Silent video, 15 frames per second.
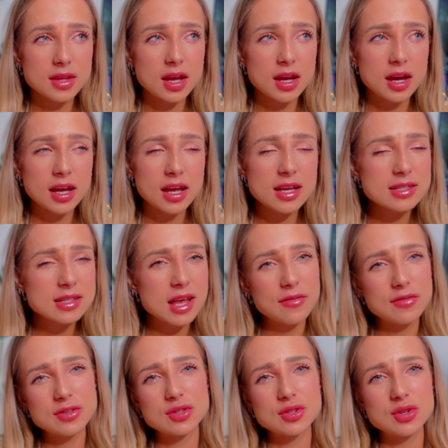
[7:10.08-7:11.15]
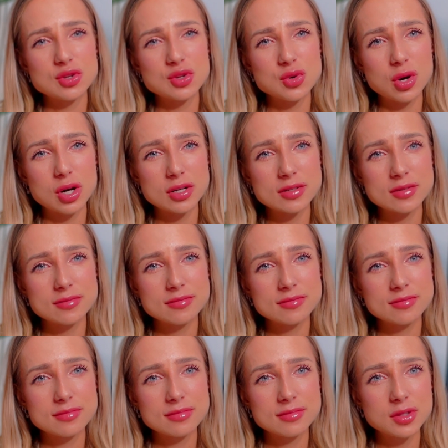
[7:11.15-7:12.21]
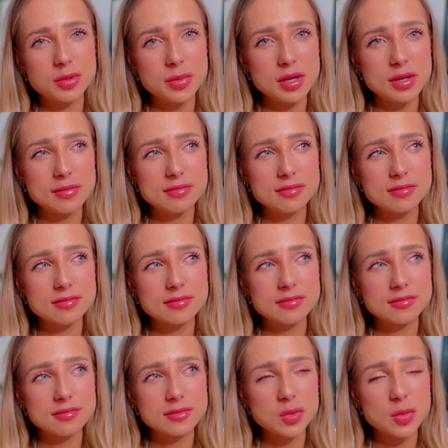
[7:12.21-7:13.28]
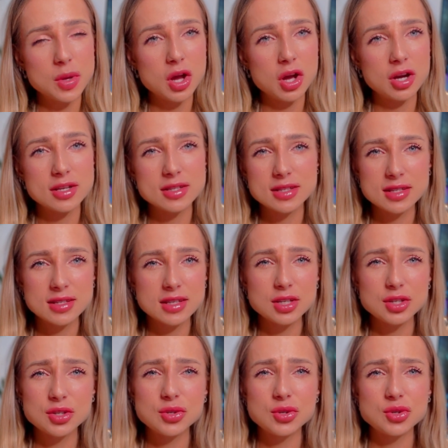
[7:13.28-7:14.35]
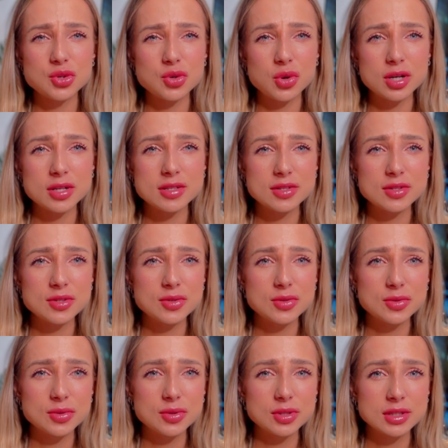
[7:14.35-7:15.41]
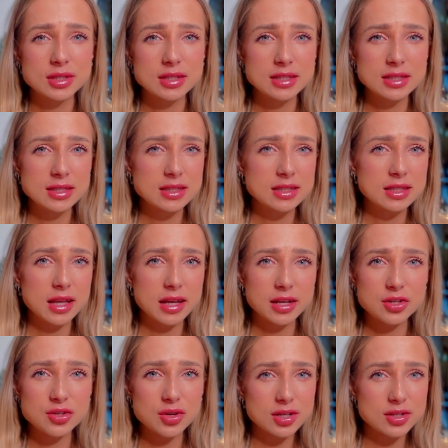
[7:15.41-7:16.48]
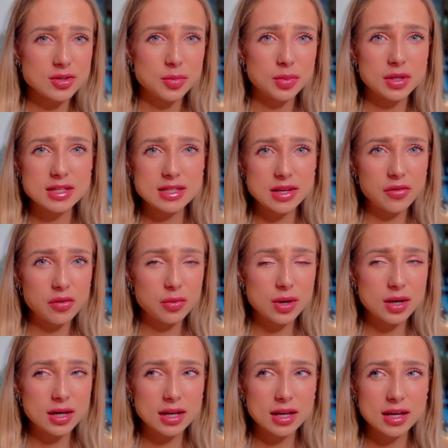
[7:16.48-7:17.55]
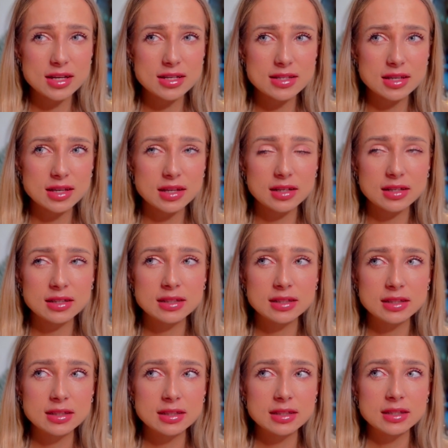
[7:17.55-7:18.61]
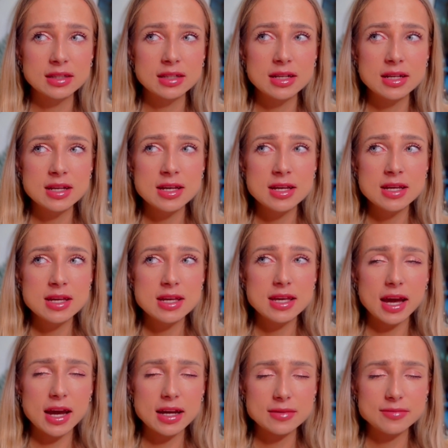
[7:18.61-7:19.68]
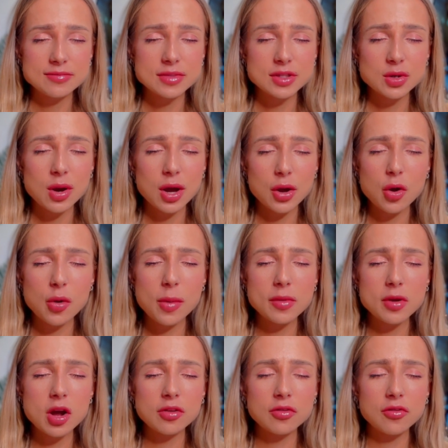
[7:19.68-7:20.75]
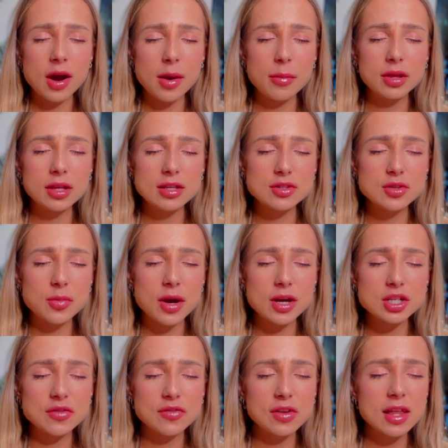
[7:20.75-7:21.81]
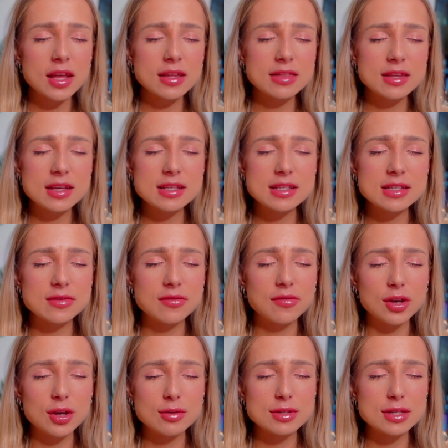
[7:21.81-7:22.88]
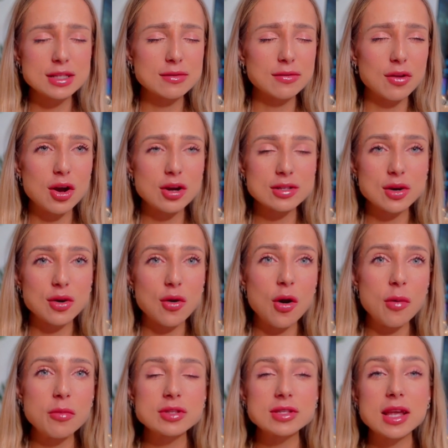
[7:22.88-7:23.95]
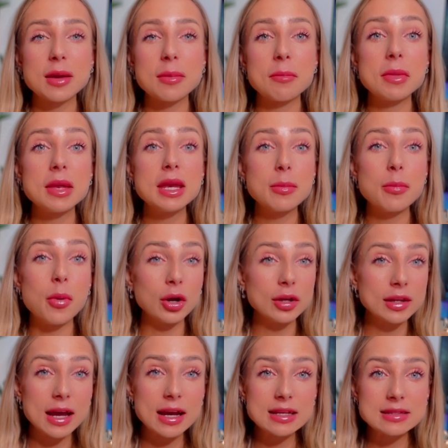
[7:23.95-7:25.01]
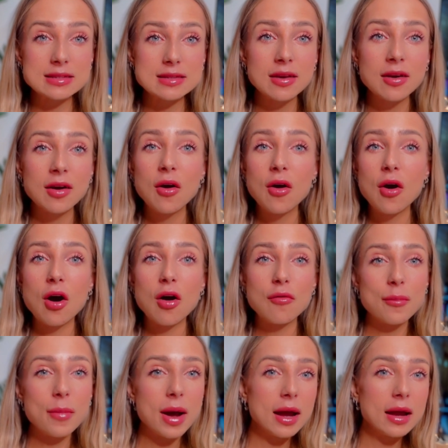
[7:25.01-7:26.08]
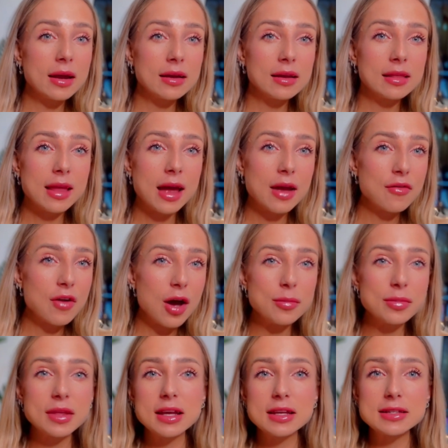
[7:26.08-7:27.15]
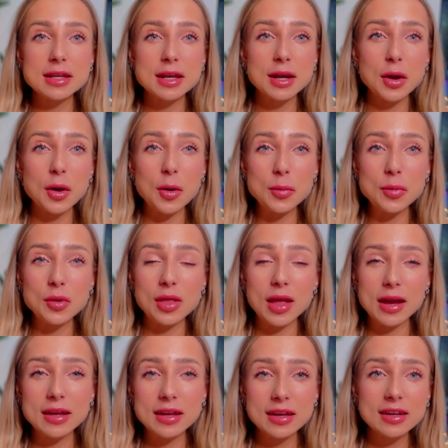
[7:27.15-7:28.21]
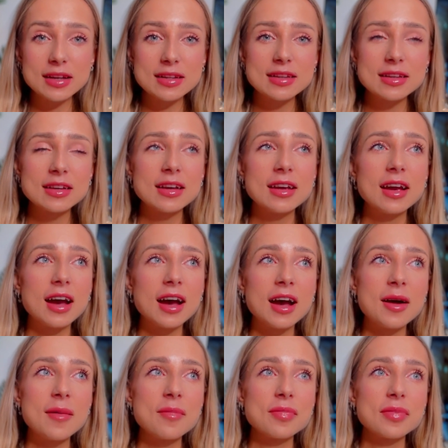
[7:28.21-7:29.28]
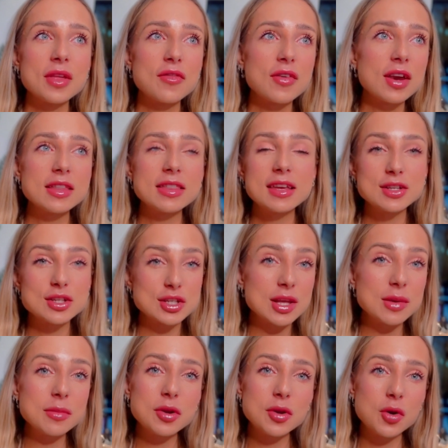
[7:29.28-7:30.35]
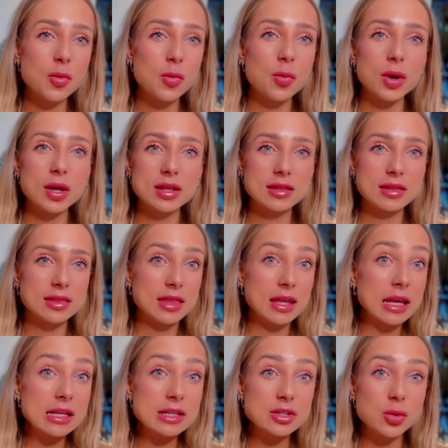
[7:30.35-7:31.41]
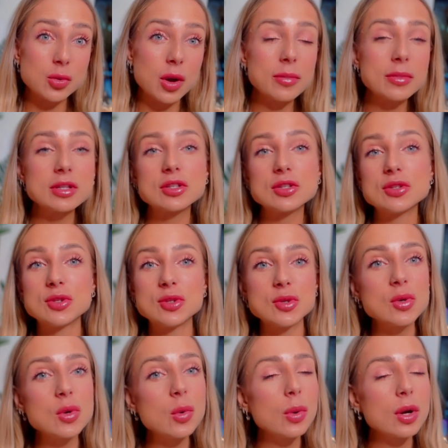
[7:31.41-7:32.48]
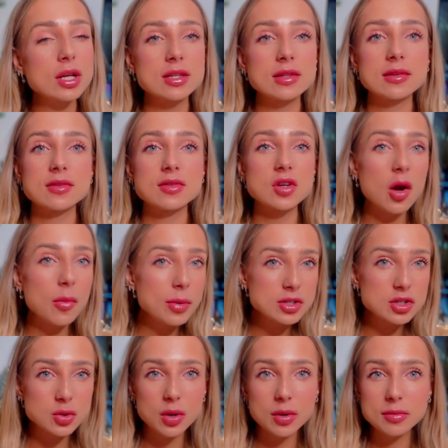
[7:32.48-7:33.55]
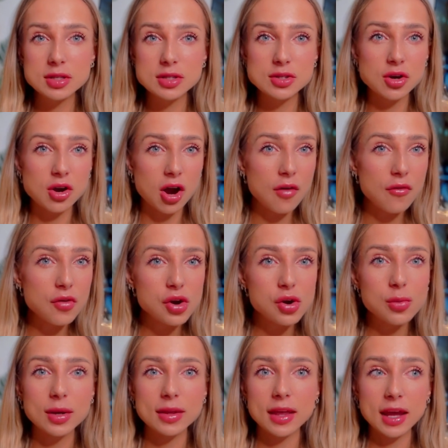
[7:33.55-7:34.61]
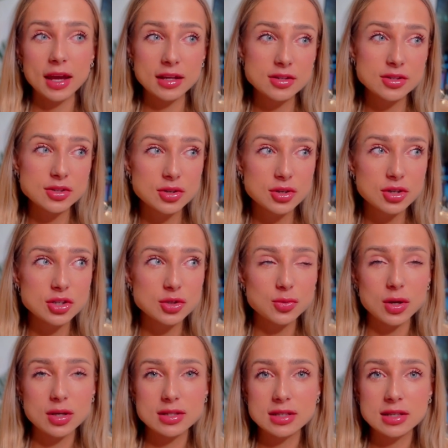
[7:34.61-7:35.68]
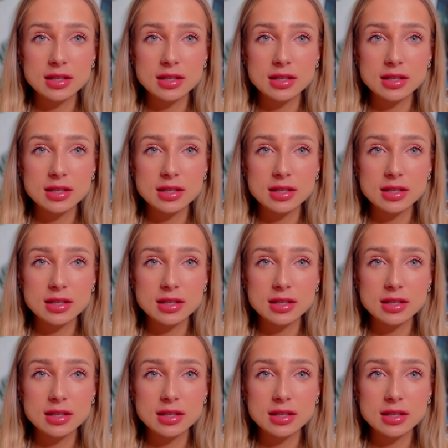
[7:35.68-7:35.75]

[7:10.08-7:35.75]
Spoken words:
I guess life is too short to be honest. It's too short to like try to please everyone, I guess. And yeah, so I hope I'm not rambling too much. I feel like these vlogs are almost like mini podcasts of my life updates, and I hope you like it. If anything, just let me know what things you want me to do, what topics you want me to cover, what answers, what